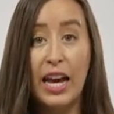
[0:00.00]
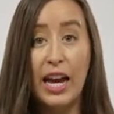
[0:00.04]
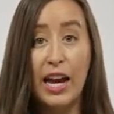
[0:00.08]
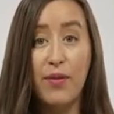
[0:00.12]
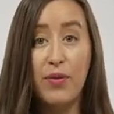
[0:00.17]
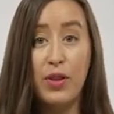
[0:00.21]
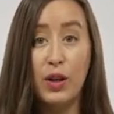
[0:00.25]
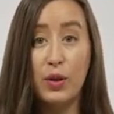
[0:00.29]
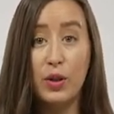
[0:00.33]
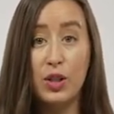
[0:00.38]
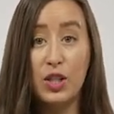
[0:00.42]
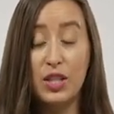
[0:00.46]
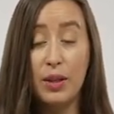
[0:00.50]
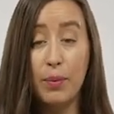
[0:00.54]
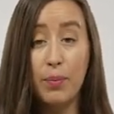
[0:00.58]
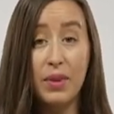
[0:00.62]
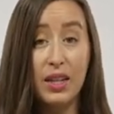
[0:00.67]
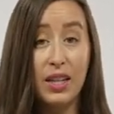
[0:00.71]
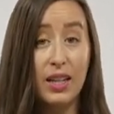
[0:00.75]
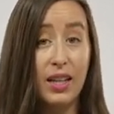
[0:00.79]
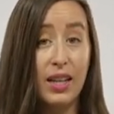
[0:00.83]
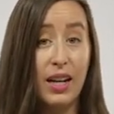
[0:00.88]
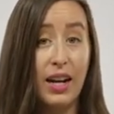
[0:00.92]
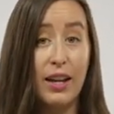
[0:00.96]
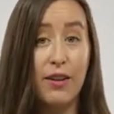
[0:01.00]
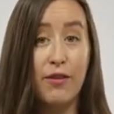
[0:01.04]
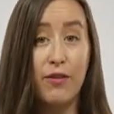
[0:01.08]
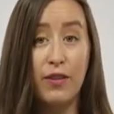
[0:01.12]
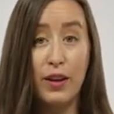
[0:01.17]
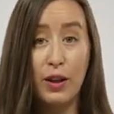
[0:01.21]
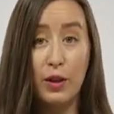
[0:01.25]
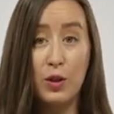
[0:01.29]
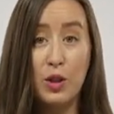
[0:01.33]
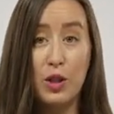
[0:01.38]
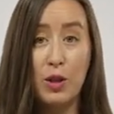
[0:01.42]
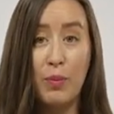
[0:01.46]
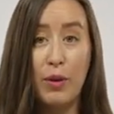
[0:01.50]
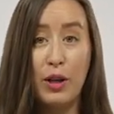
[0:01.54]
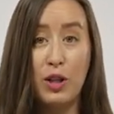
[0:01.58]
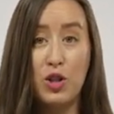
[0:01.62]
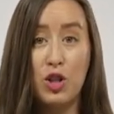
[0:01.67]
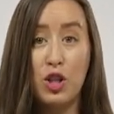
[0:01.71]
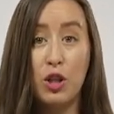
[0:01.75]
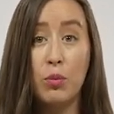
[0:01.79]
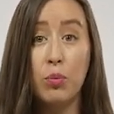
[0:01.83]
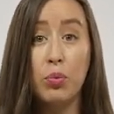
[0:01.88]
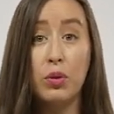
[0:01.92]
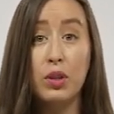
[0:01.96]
If there was something that I failed to mention,